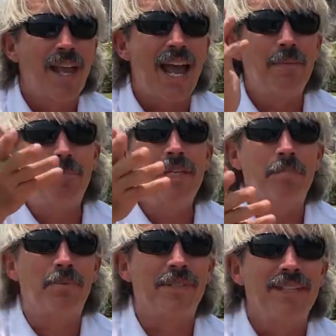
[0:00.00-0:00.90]
and
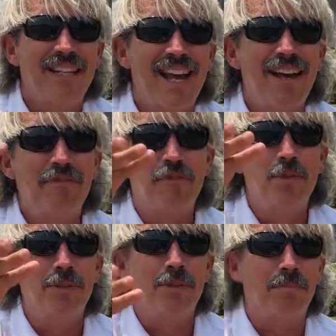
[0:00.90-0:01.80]
Peeps and
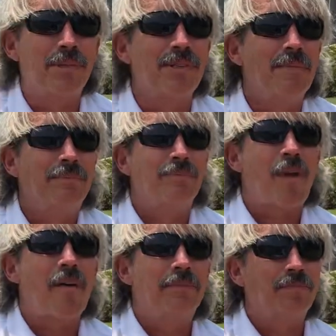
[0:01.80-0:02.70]
Froot Loops,
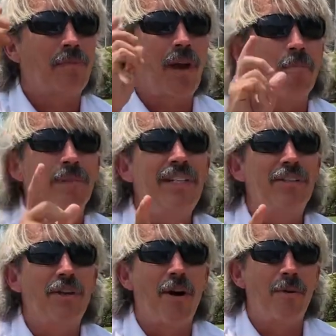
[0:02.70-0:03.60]
please
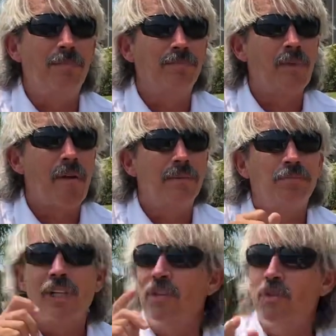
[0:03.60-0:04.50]
go
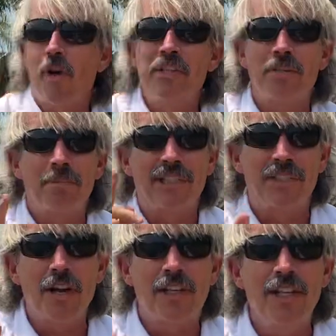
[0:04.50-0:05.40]
enjoy some
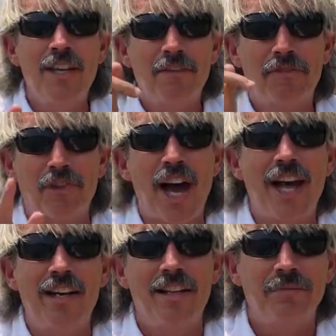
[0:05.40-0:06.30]
Kentucky
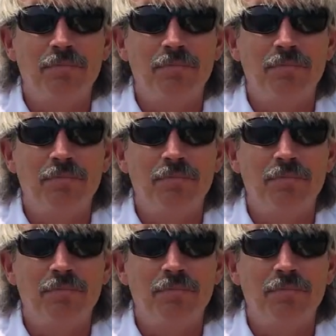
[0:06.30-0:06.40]
Fried